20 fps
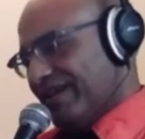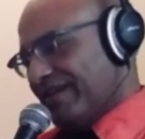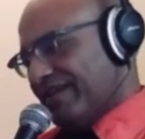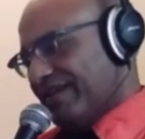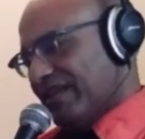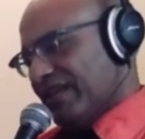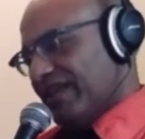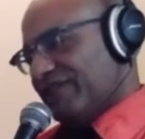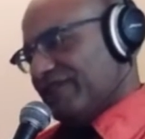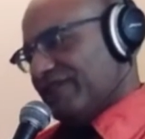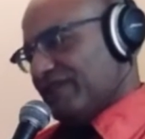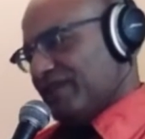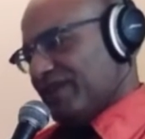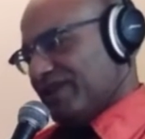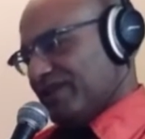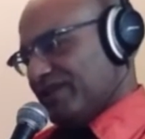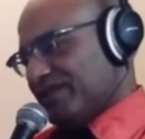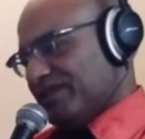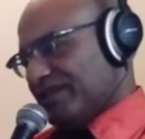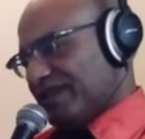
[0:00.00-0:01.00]
They'll have to wait
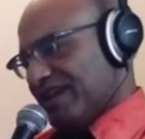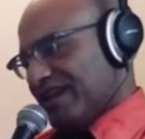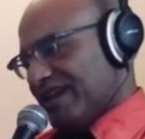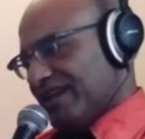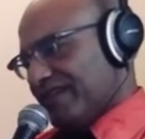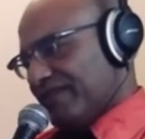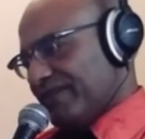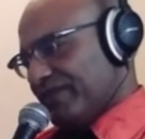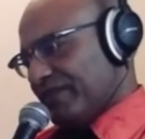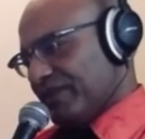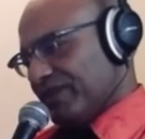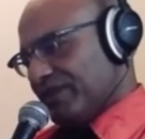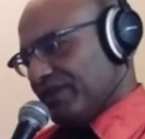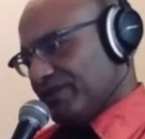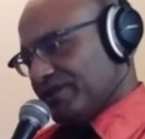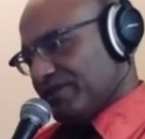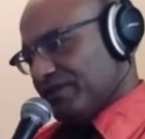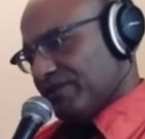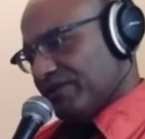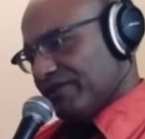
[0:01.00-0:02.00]
outside. We don't
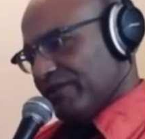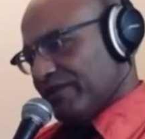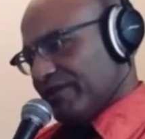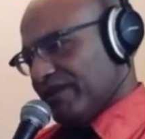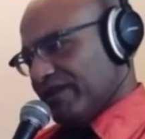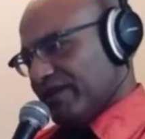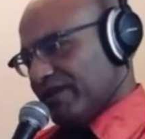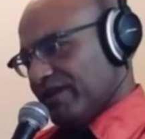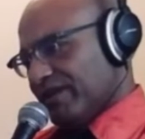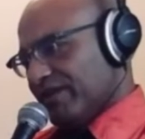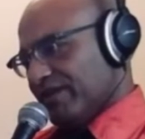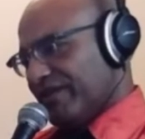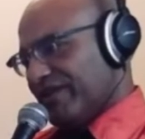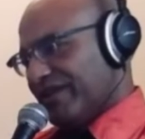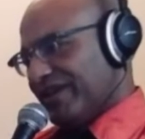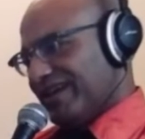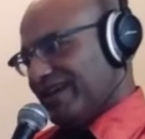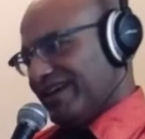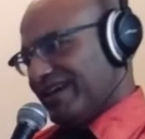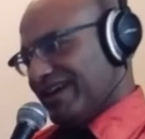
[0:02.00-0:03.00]
serve them in here.
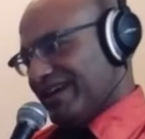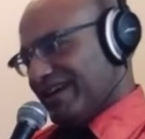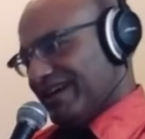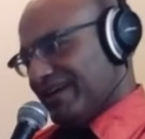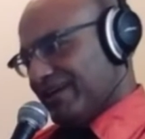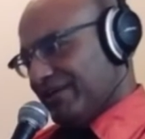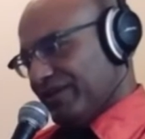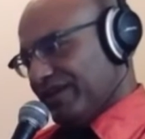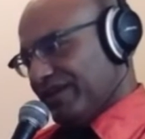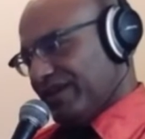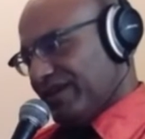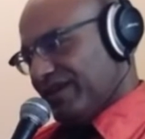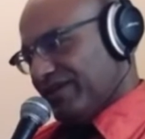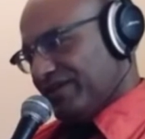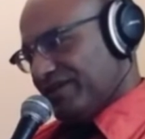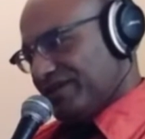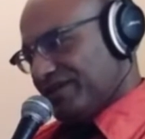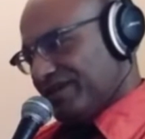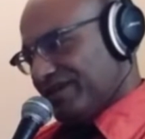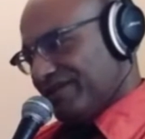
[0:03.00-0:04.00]
I only carry
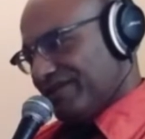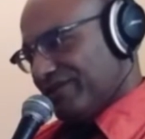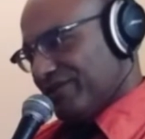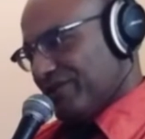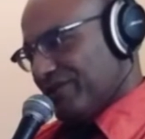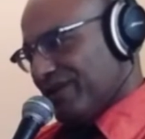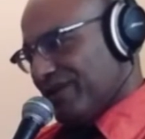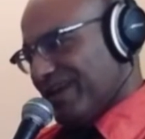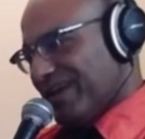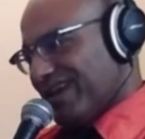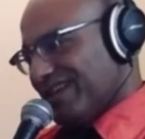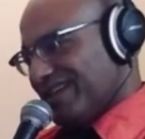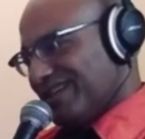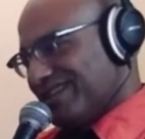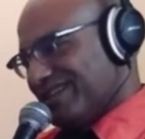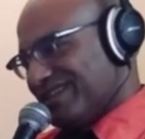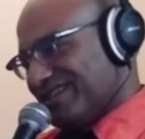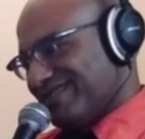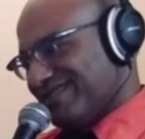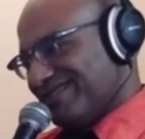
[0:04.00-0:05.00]
stuff for
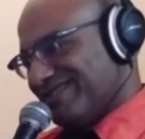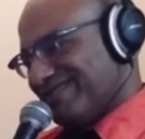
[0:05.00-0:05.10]
organics.